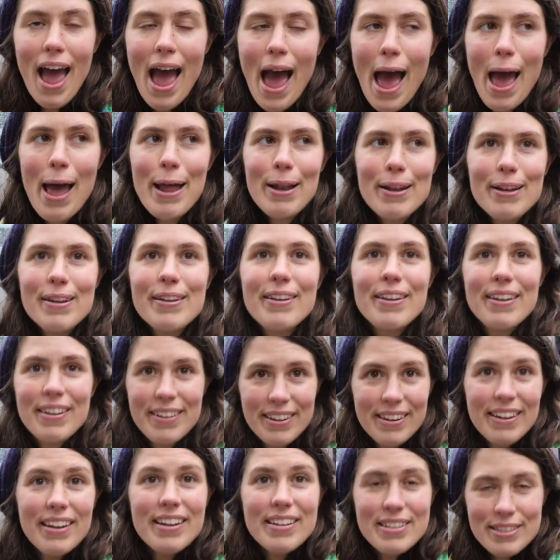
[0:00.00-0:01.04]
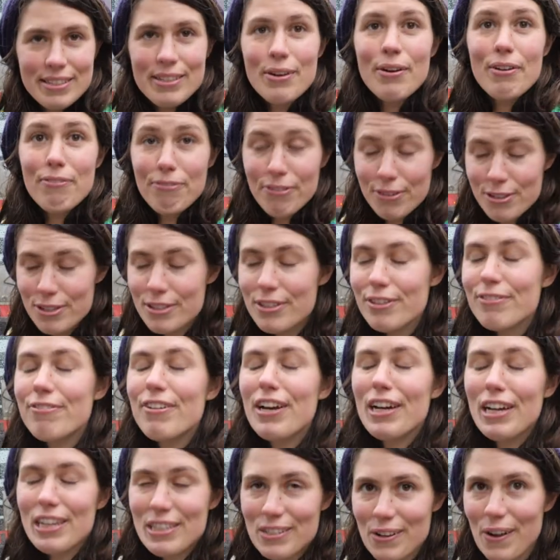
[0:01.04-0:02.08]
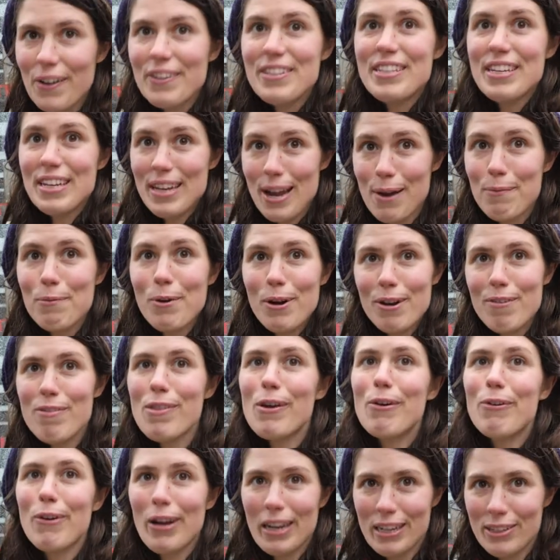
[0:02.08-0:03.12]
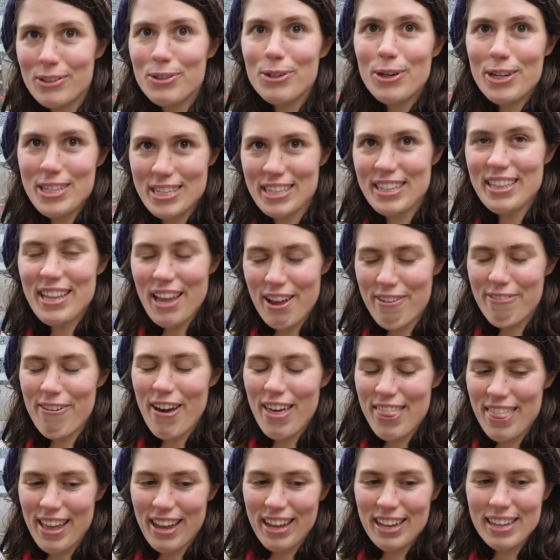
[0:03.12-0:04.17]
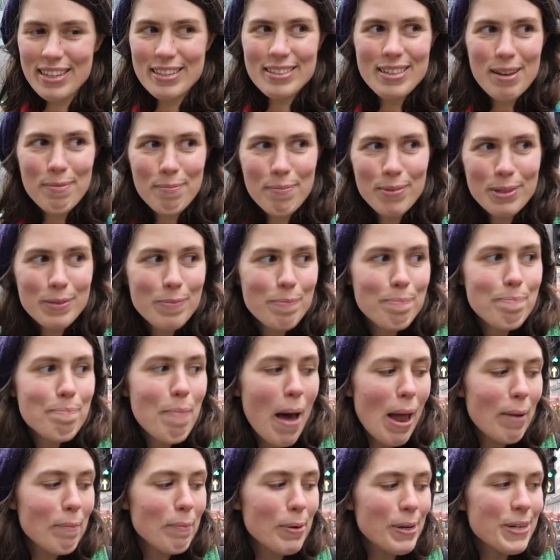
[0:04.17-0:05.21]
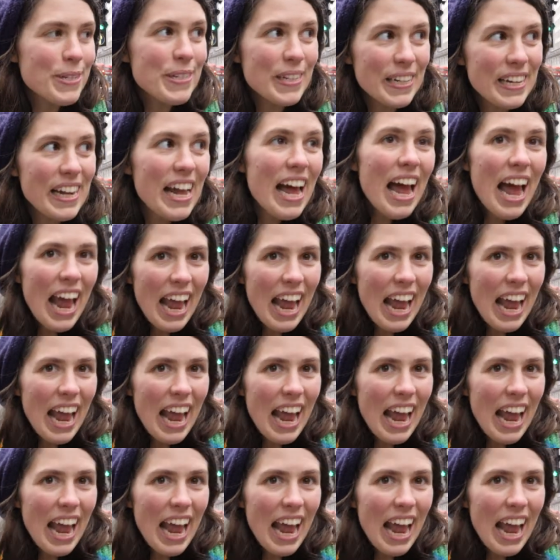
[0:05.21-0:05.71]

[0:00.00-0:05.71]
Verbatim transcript: So at first and you're very daunted. So at first you're very daunted, and one of the great joys in life, I think, because I'm a bad person,